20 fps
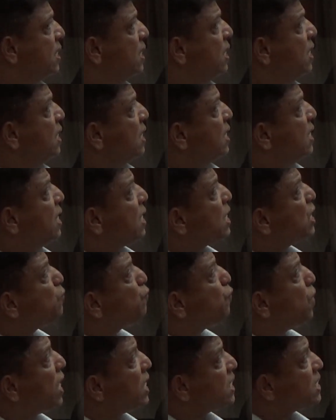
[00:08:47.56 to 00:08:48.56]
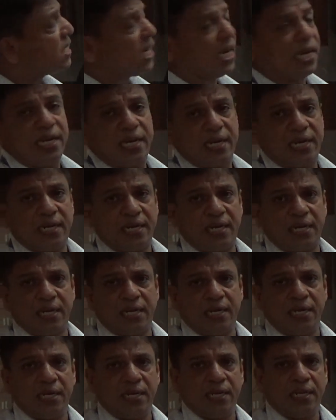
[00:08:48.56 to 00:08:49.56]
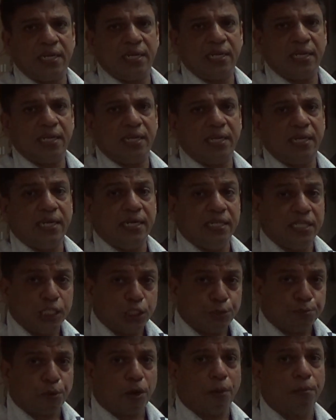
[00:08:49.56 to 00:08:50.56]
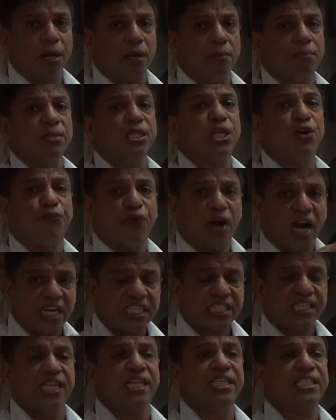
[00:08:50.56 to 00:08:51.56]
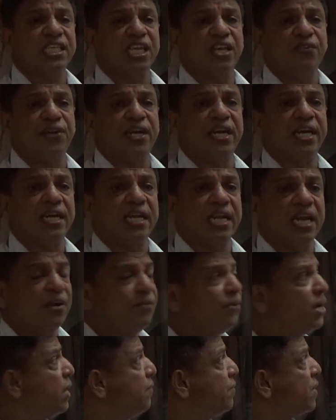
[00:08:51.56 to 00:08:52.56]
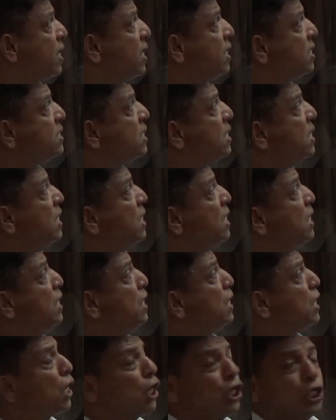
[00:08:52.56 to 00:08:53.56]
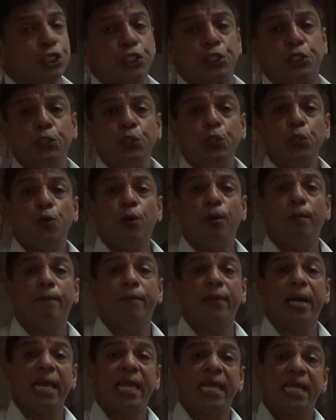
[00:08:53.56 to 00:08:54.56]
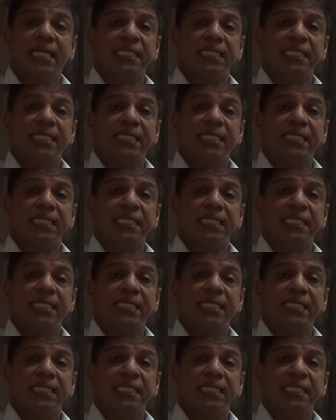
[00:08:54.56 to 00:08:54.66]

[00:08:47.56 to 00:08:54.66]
Here the function, in this problem the function is given as e raised to minus